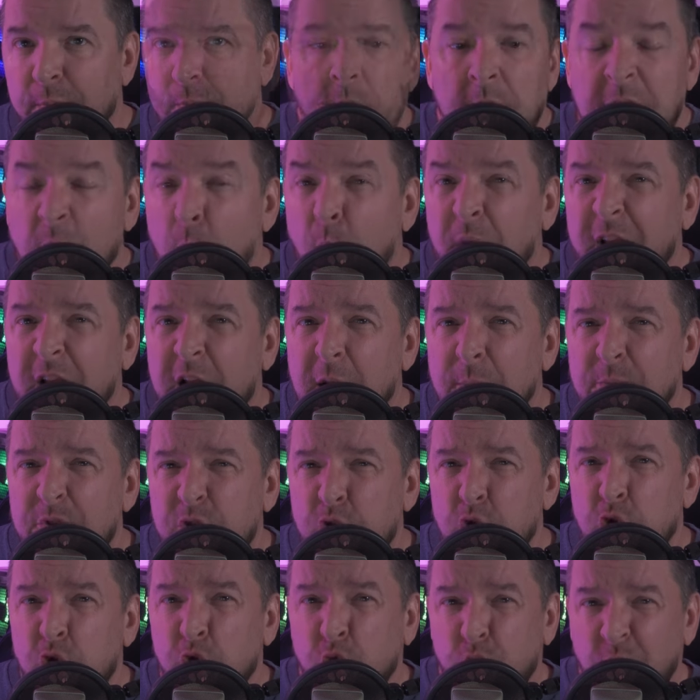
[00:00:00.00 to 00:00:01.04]
Now, when it comes to
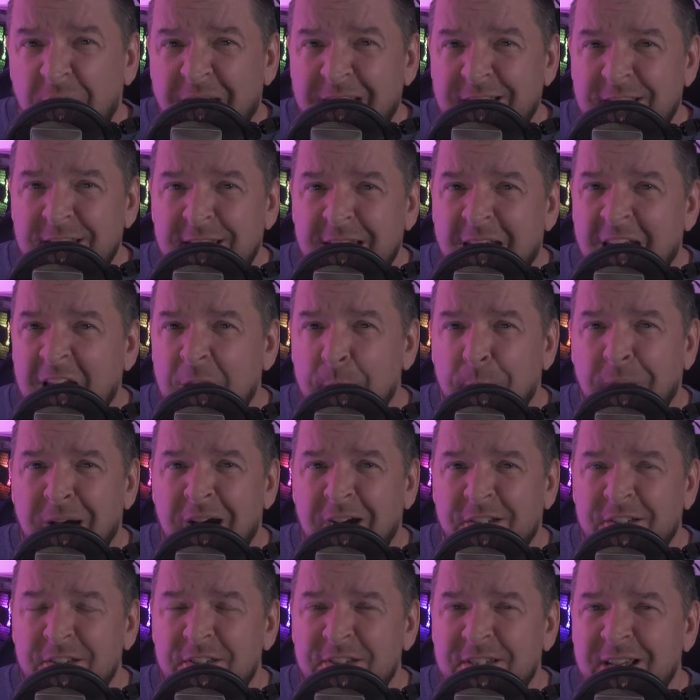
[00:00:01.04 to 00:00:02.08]
creating egg
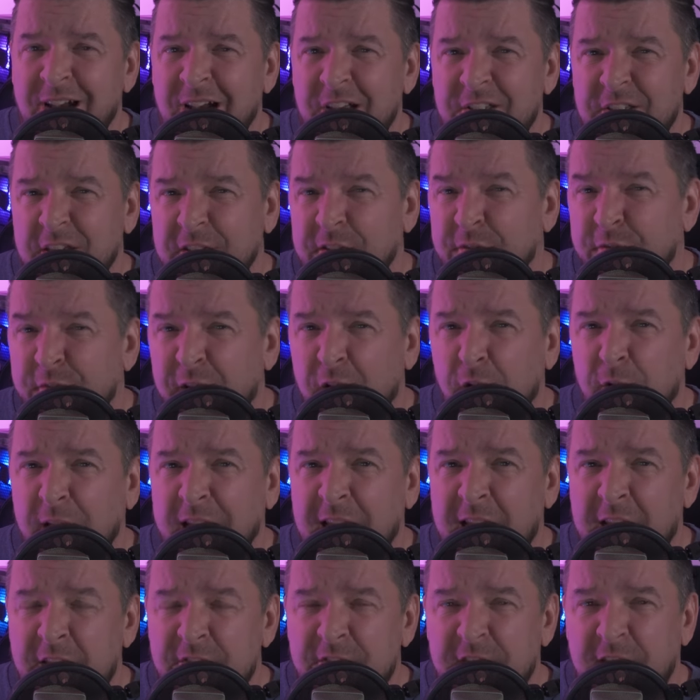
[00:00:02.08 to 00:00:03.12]
boxes, guys, it's fairly
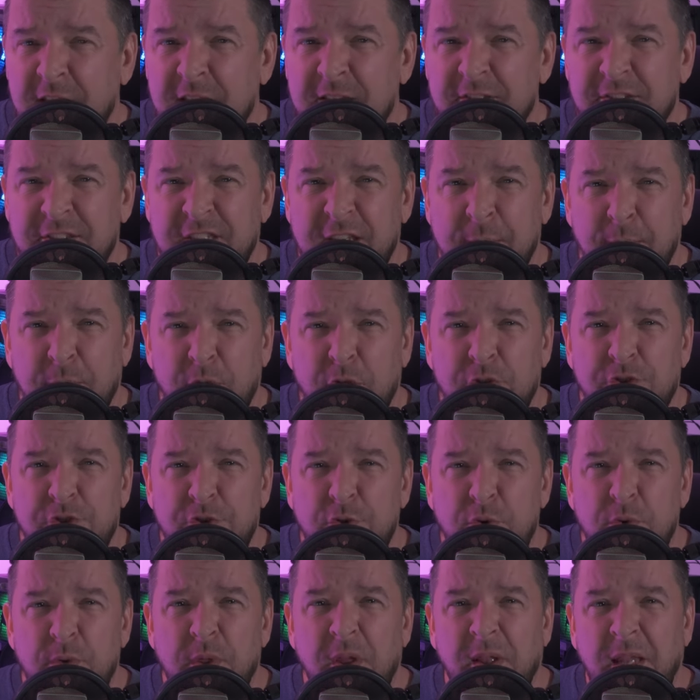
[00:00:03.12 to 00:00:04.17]
easy. It's similar
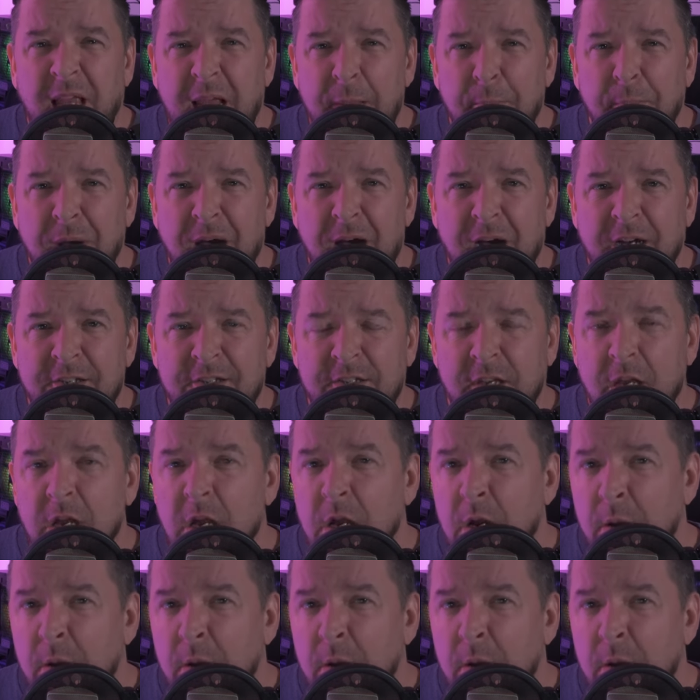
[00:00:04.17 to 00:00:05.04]
to the lay box